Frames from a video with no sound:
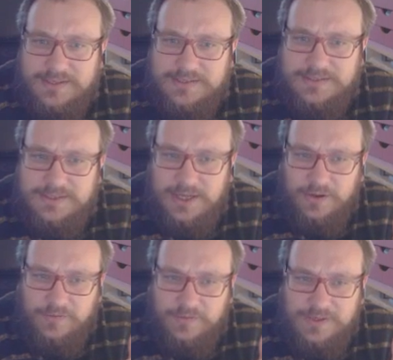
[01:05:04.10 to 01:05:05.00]

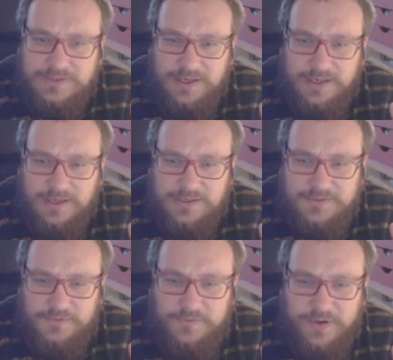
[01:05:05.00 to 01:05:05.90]
stuff, is like,
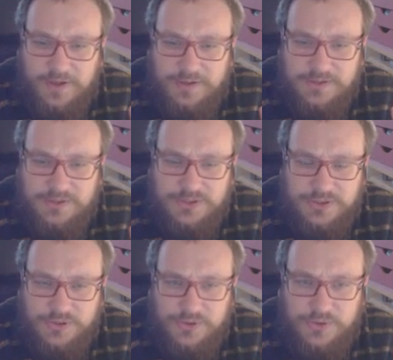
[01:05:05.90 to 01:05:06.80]
it's fun
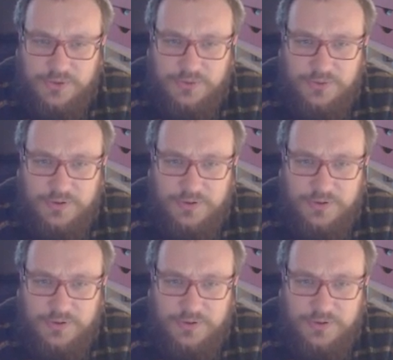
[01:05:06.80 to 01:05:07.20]
to